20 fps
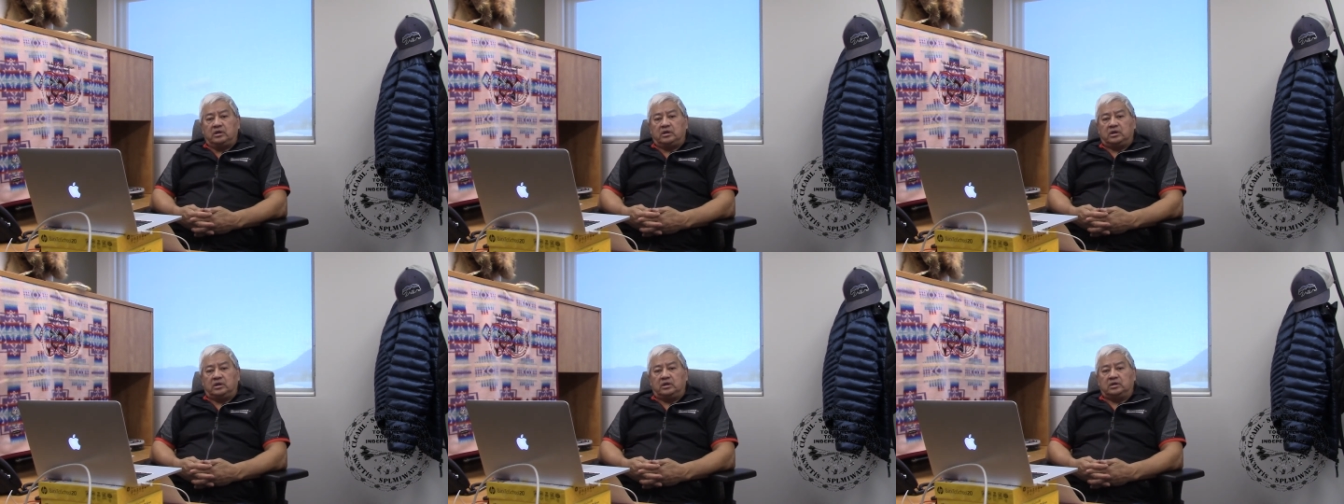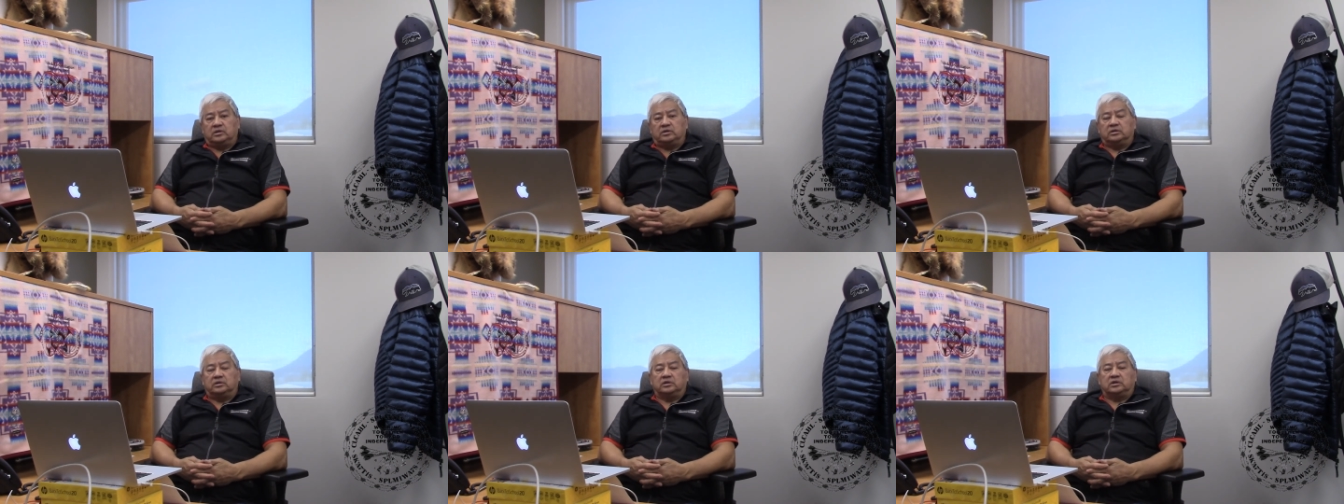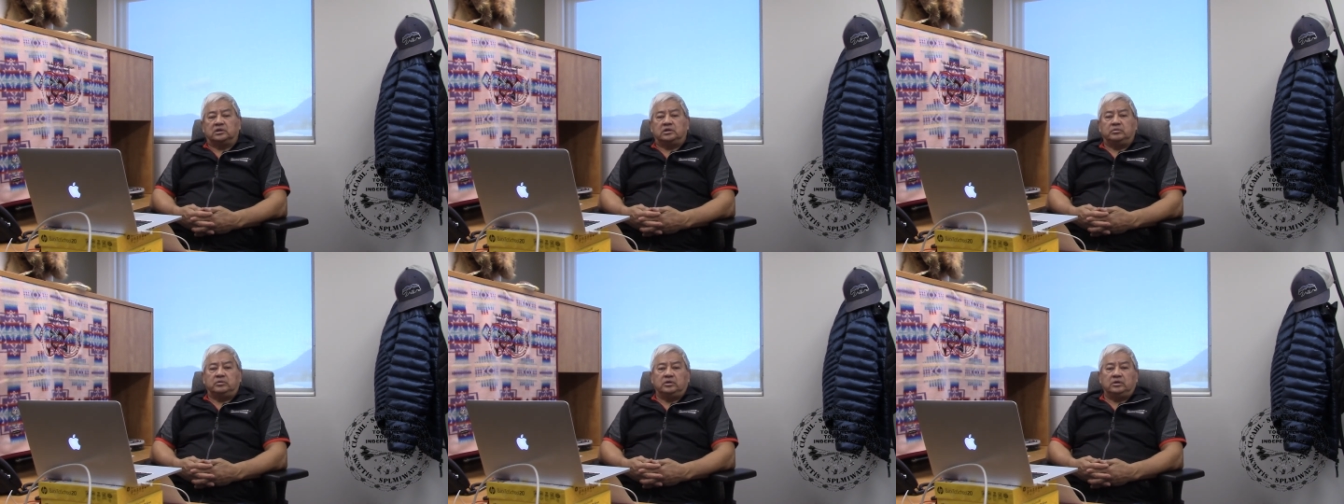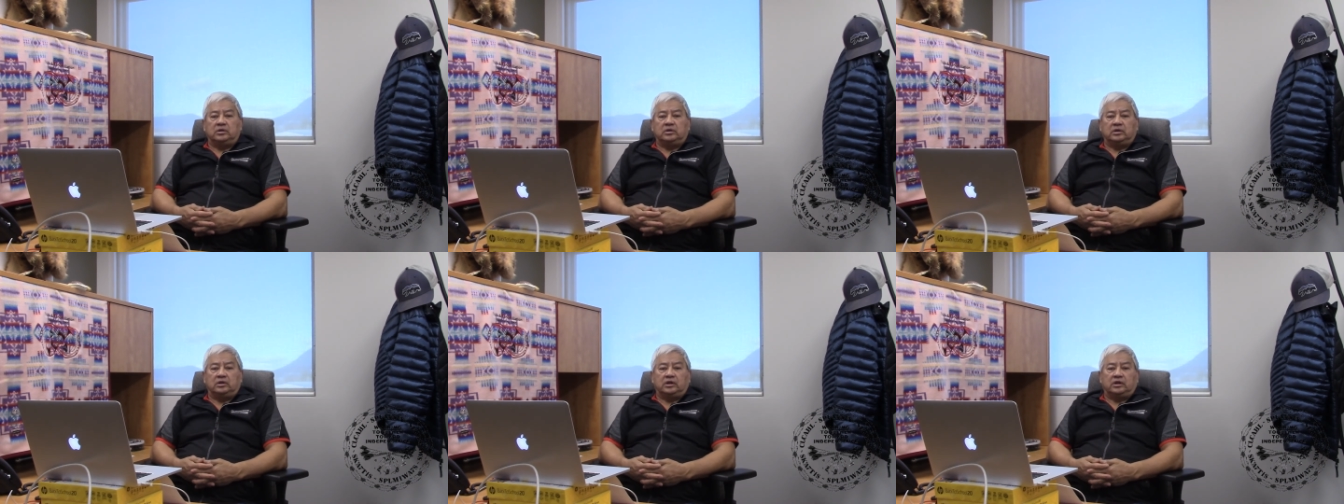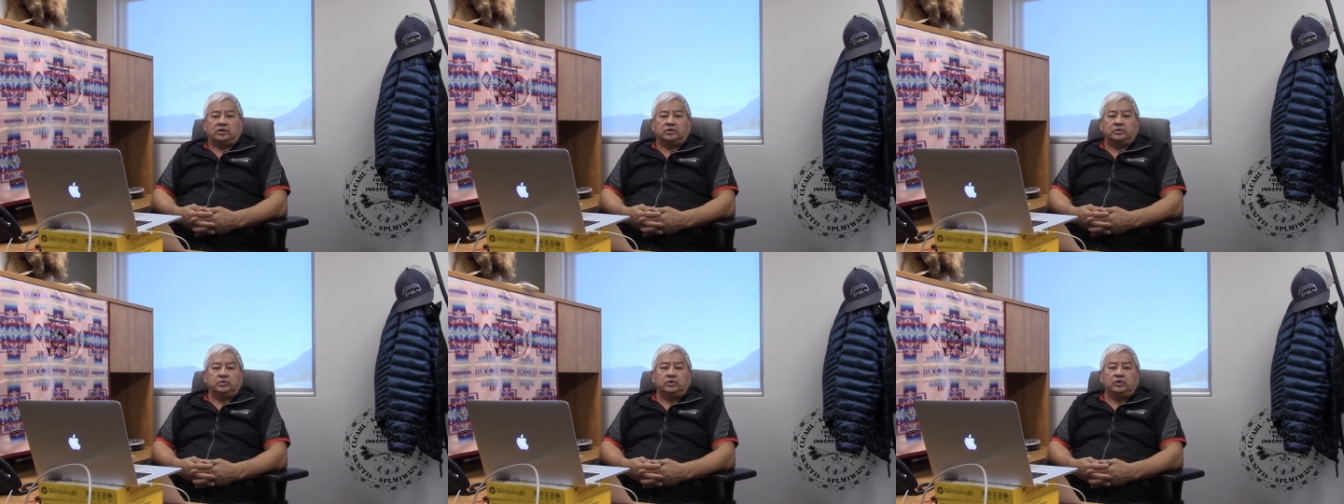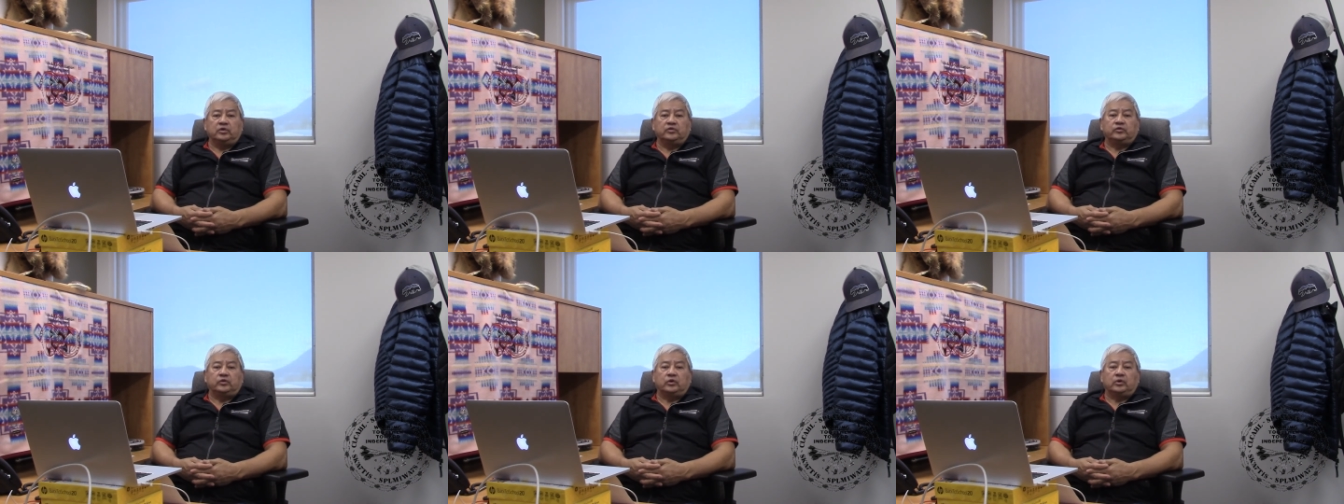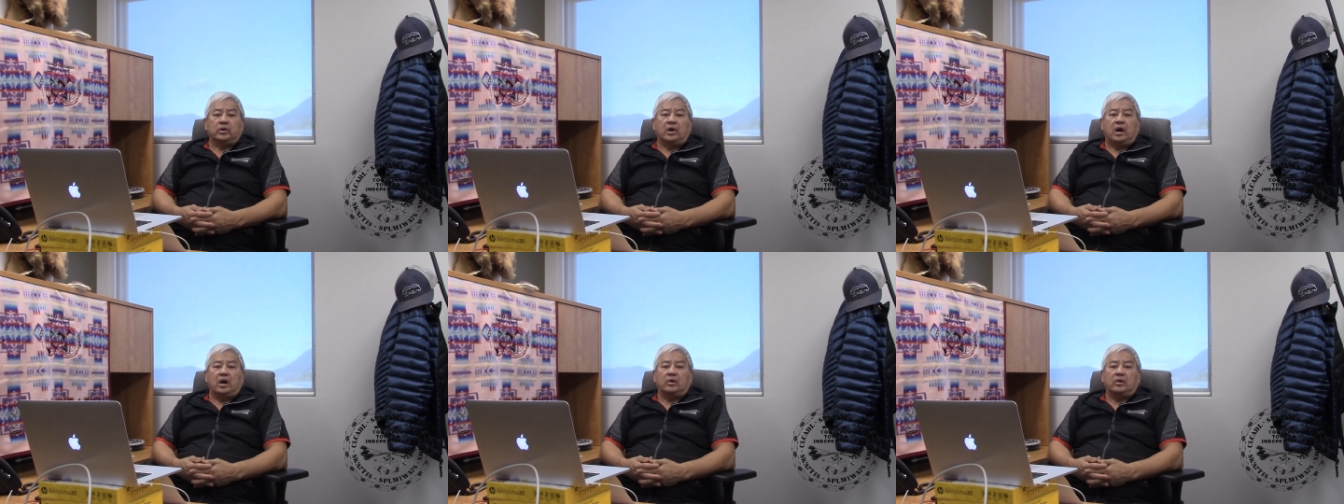into the community like
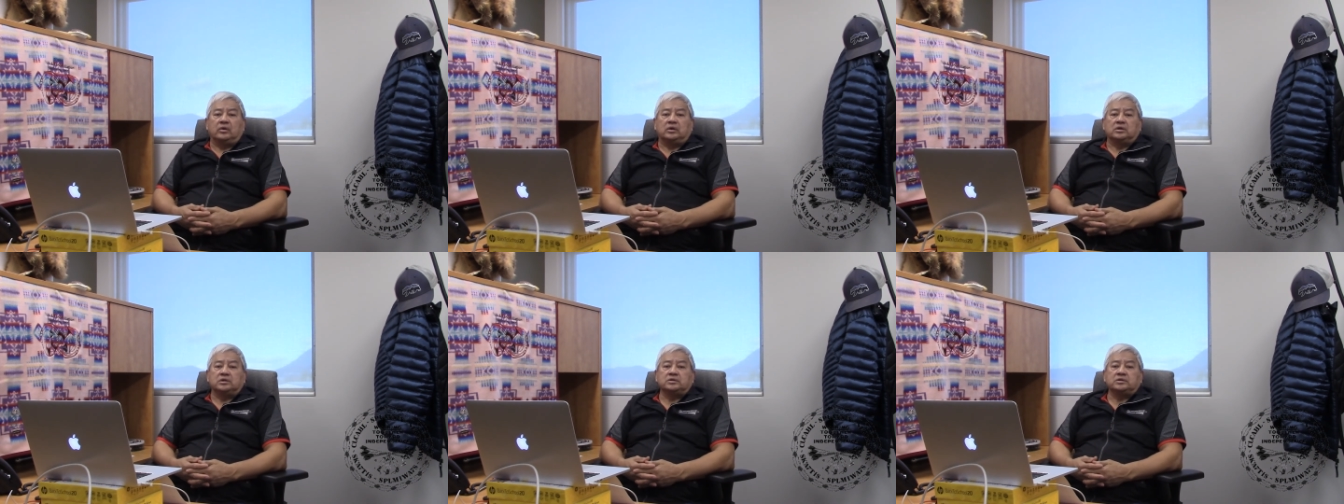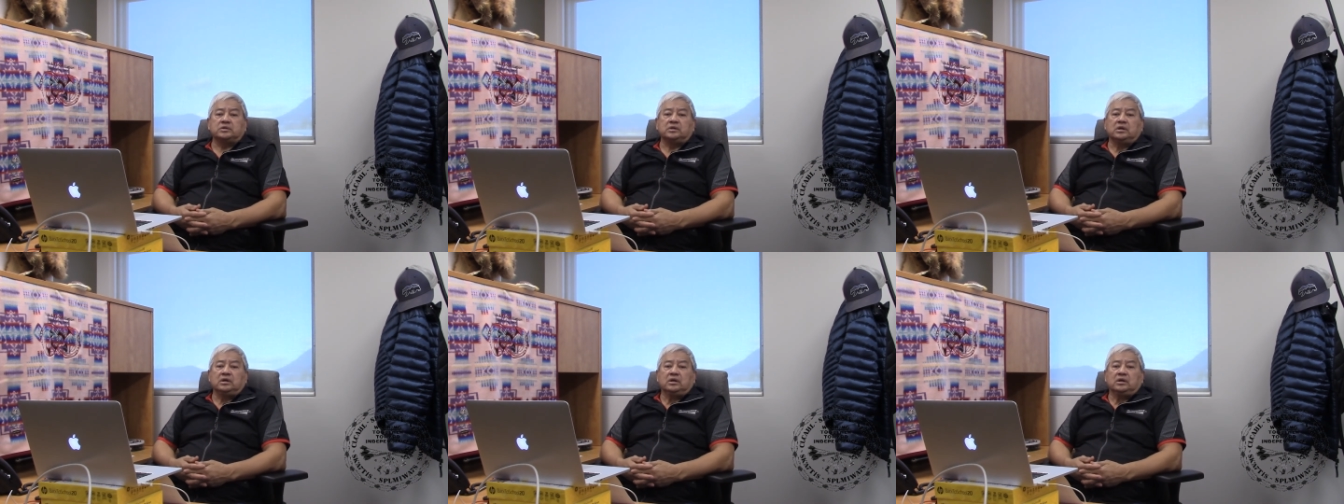24 hours.